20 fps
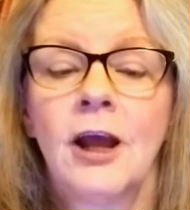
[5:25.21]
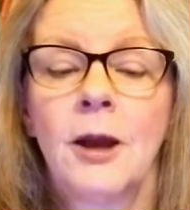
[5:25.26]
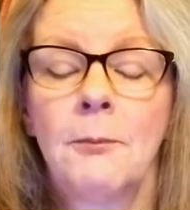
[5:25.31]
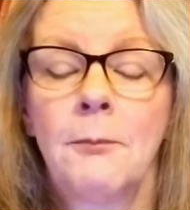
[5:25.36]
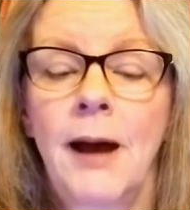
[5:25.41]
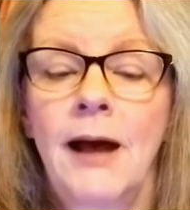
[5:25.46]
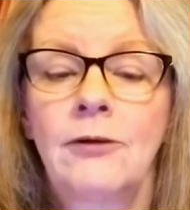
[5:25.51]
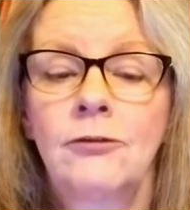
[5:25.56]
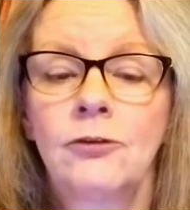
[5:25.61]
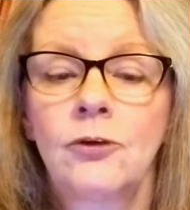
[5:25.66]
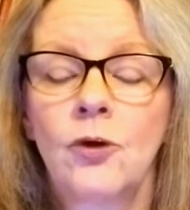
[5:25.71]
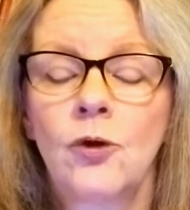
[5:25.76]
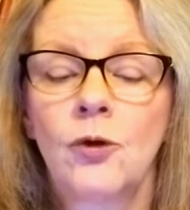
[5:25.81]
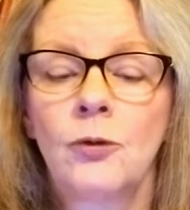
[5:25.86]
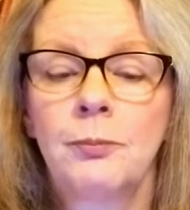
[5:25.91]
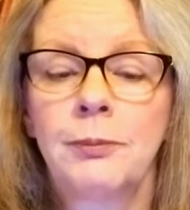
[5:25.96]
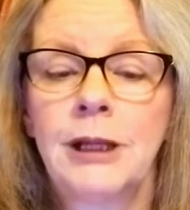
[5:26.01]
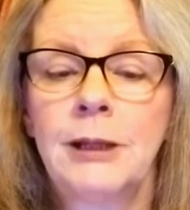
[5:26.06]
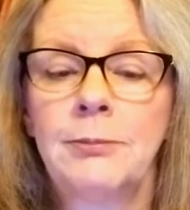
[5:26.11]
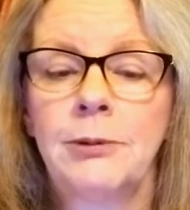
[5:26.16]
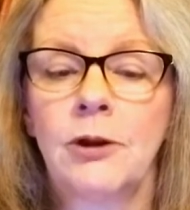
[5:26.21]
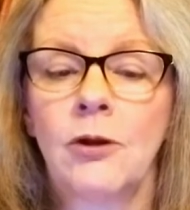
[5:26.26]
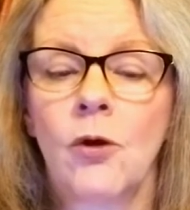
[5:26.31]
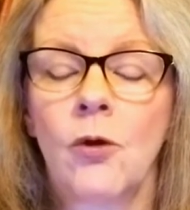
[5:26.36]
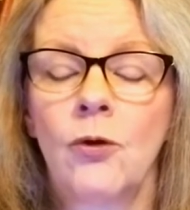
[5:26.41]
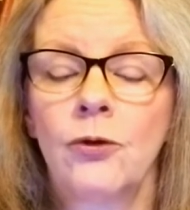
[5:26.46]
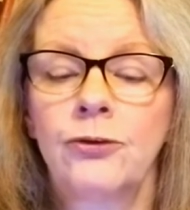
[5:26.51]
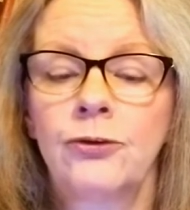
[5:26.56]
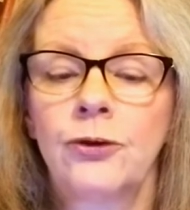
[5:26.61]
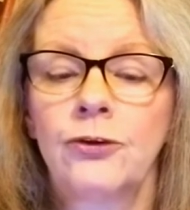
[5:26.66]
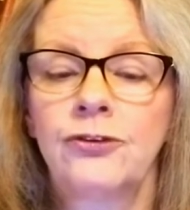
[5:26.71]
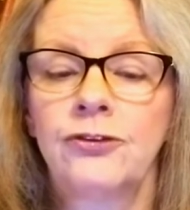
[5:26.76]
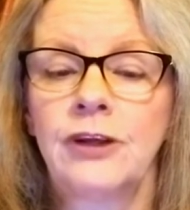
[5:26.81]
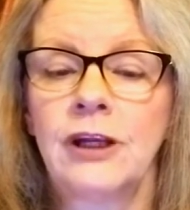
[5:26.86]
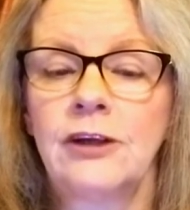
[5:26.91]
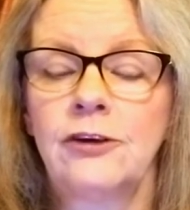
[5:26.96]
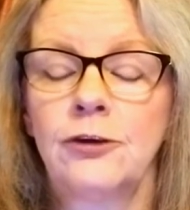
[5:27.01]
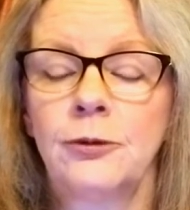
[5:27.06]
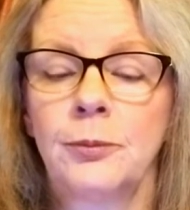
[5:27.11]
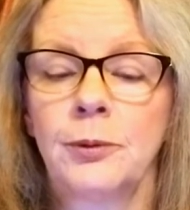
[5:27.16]
Mountain goat people also
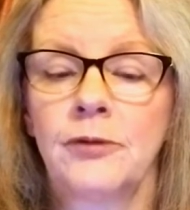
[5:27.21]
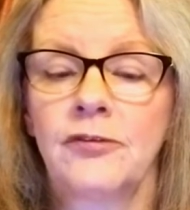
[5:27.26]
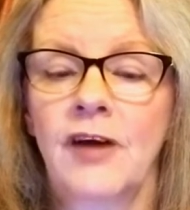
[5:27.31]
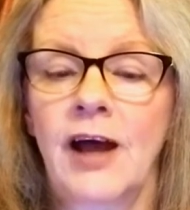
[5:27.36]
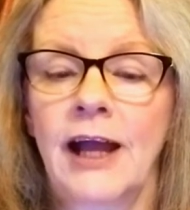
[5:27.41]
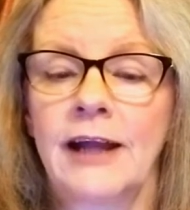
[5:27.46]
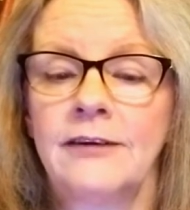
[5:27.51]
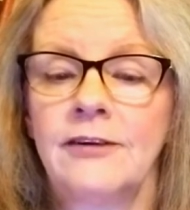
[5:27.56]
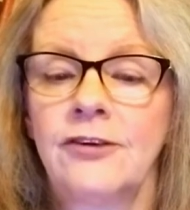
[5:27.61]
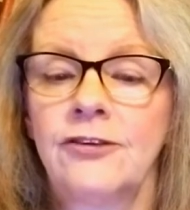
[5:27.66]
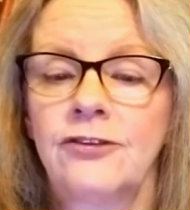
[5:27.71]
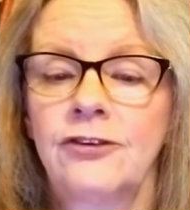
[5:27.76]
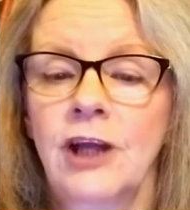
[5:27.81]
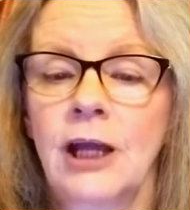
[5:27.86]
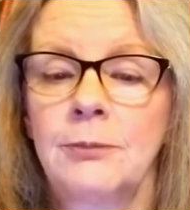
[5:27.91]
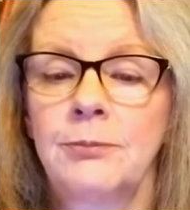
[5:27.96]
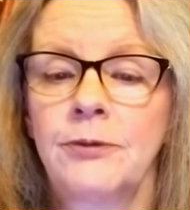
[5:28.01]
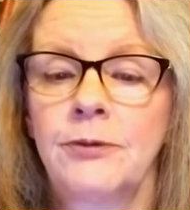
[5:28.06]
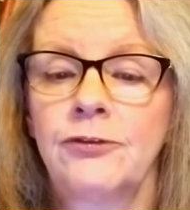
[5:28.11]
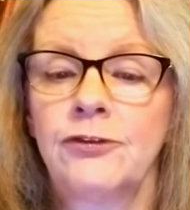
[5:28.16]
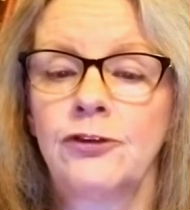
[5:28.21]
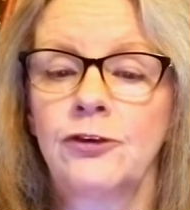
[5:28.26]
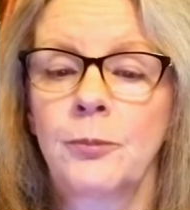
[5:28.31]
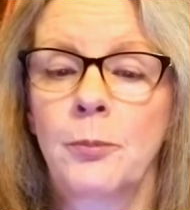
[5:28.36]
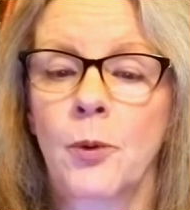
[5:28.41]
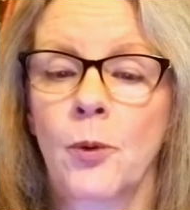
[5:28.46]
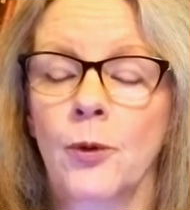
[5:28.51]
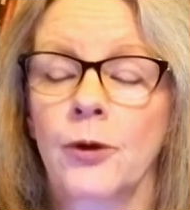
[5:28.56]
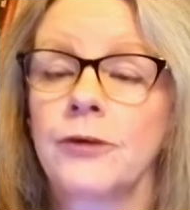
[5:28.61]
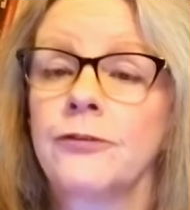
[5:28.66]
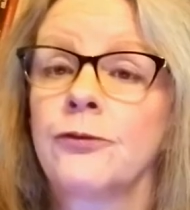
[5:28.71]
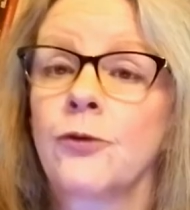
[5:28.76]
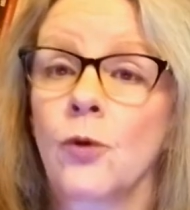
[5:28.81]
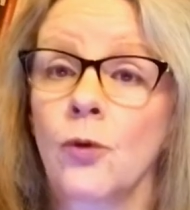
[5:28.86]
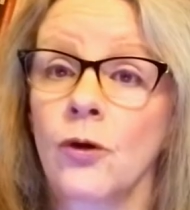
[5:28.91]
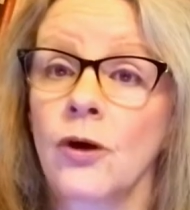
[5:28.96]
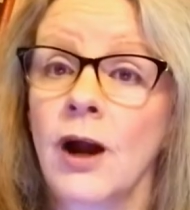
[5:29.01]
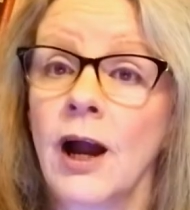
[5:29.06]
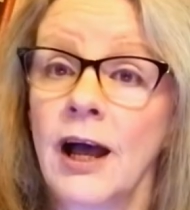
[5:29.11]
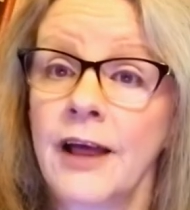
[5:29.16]
seek to provide this type of support
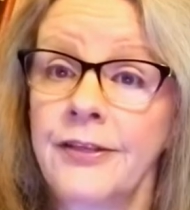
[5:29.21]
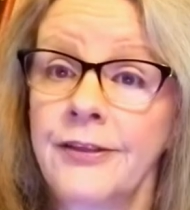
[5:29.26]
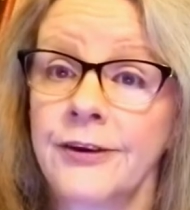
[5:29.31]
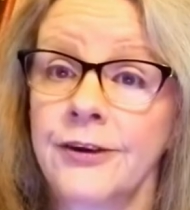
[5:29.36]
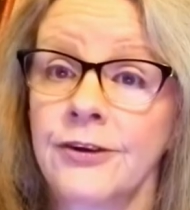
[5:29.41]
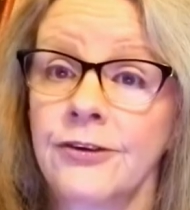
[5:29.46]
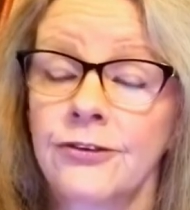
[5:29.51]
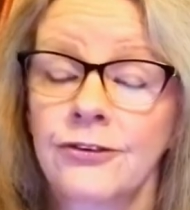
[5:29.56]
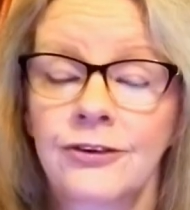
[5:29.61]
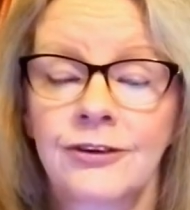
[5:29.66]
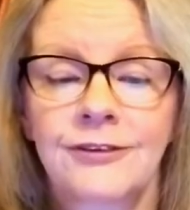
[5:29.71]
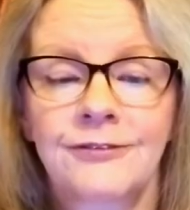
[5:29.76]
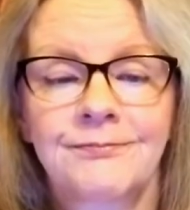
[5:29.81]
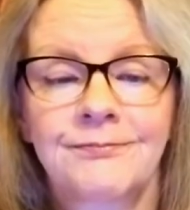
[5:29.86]
for others.